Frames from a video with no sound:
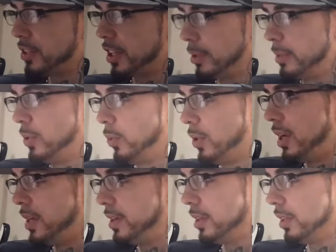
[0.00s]
going to be
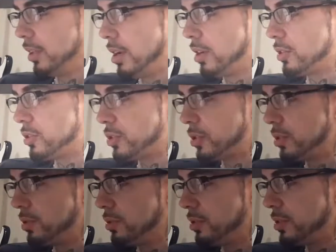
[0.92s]
1. Long
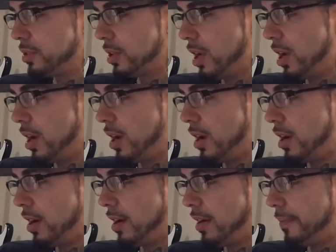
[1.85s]
screws,
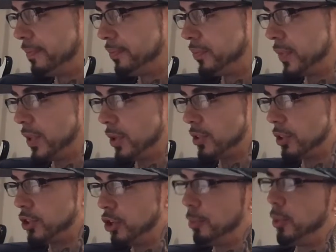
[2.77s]
those are
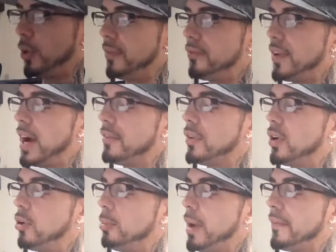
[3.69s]

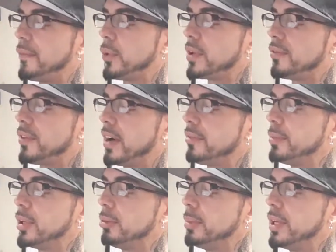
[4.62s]
2.50 by 45
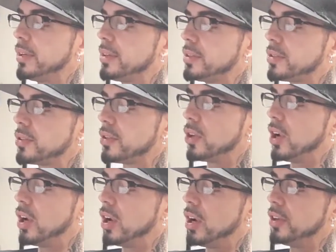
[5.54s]
millimeters.
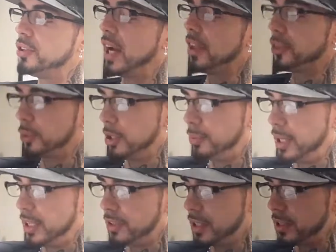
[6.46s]
You got 3
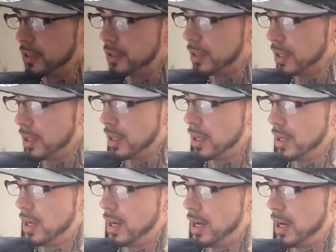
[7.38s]
pieces.
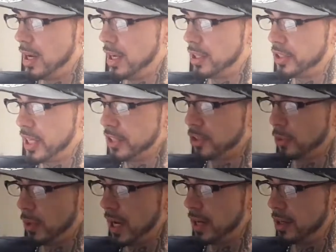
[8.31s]
Sensor
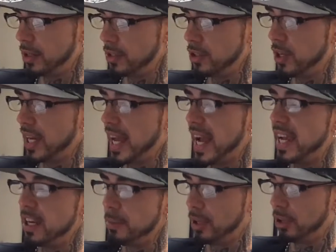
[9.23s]
wires, you got an
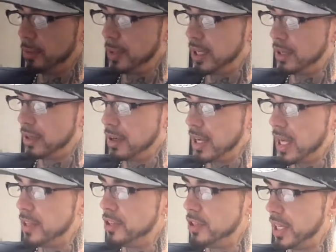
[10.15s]
80 millimeter,
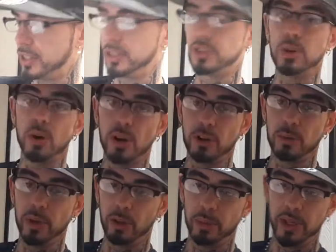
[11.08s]
and then you got the 200
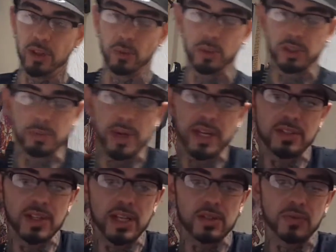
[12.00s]
millimeter, which makes
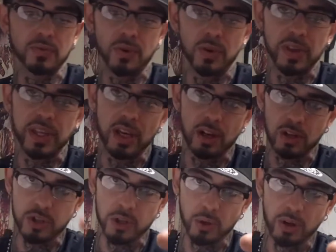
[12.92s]
sense for the
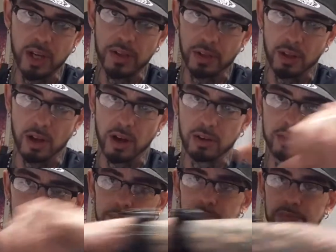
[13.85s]
short and the long,
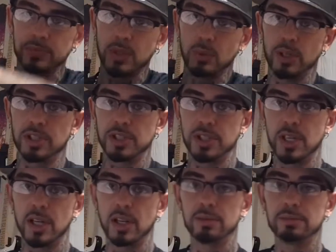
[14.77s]
which
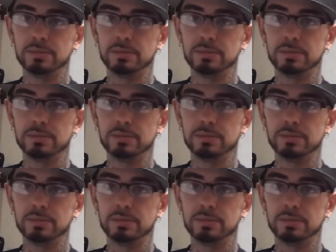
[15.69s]
I'm